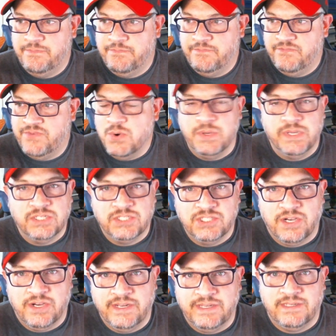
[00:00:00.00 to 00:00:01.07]
focused
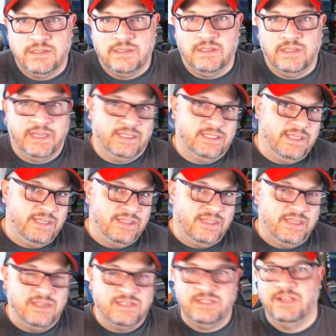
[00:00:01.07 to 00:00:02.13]
on it, collecting
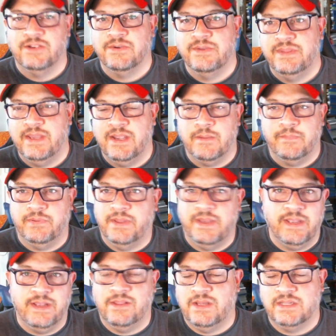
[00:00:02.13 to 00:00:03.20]
things here and there,
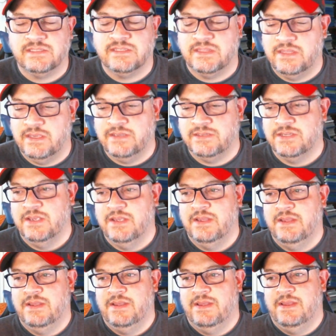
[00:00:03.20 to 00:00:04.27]
playing lots of things.
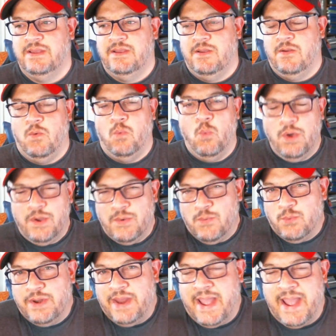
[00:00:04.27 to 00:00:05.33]
What
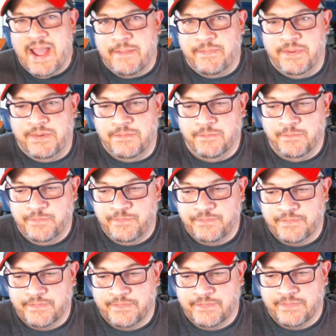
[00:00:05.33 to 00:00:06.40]
would happen,
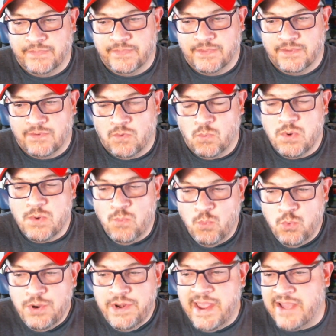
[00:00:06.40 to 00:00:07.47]
or what
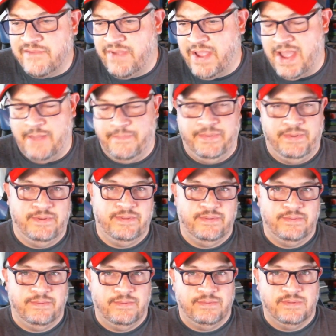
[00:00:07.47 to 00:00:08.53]
would have happened
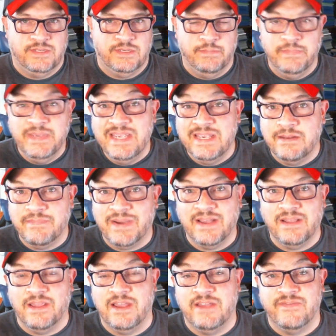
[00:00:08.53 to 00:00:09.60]
to me in my
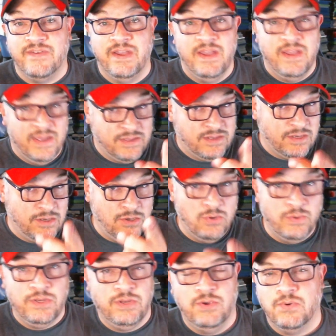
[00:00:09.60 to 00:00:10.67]
life and to you
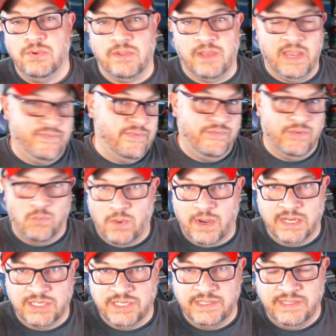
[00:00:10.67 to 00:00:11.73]
in your life, if you're
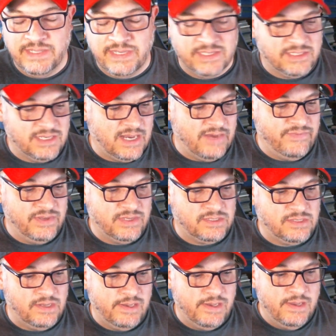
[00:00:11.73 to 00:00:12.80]
watching this,
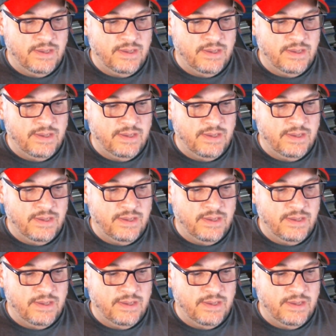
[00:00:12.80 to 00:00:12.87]
obviously,